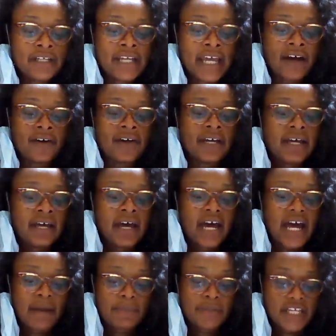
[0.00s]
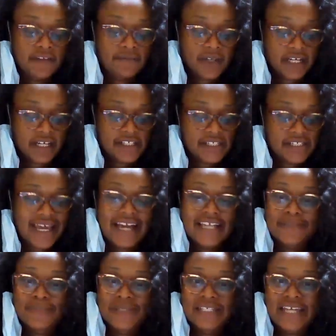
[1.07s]
Now, I'm going to give you guys some
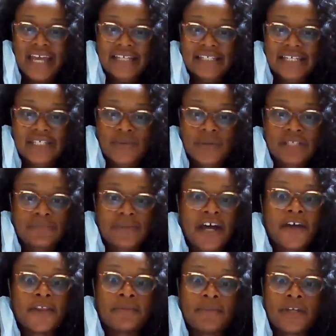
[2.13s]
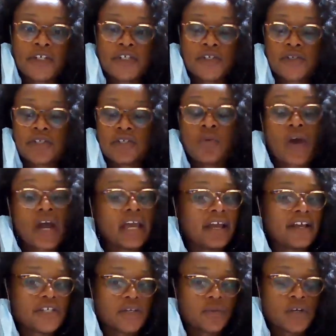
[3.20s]
stats as well as some other ministers who I
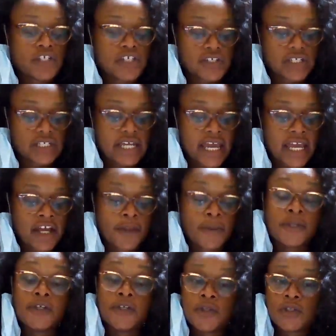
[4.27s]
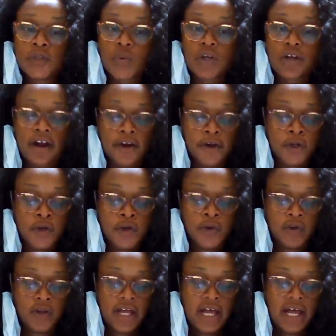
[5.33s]
asked for research today on the One
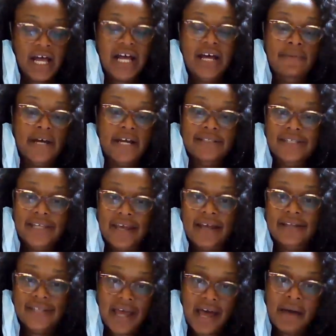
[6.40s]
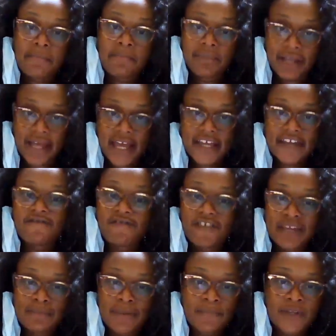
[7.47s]
article about t- top black
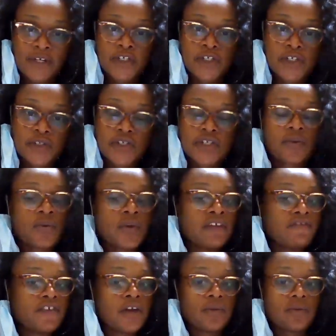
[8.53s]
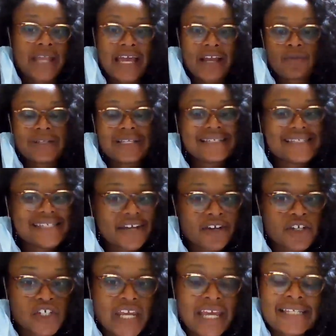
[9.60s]
female ministers. So if you don't like really
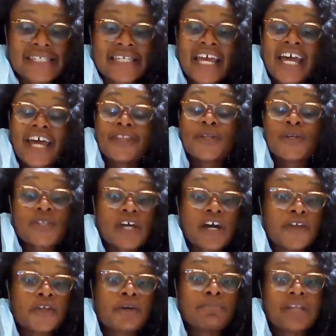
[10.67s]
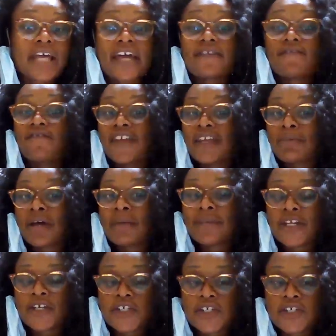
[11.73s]
Sarah Jakes, there's other black female
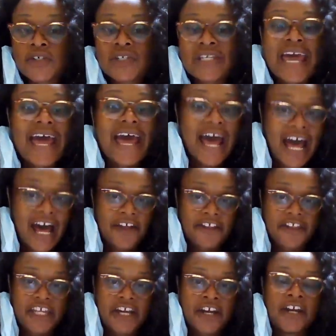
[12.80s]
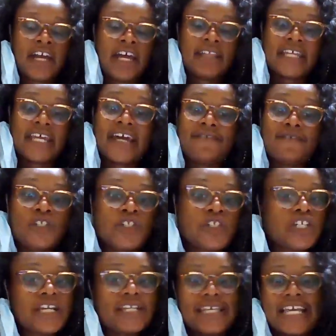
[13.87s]
ministers out there that have
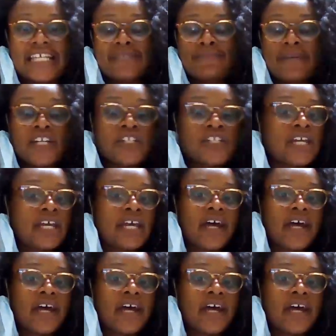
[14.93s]
just as much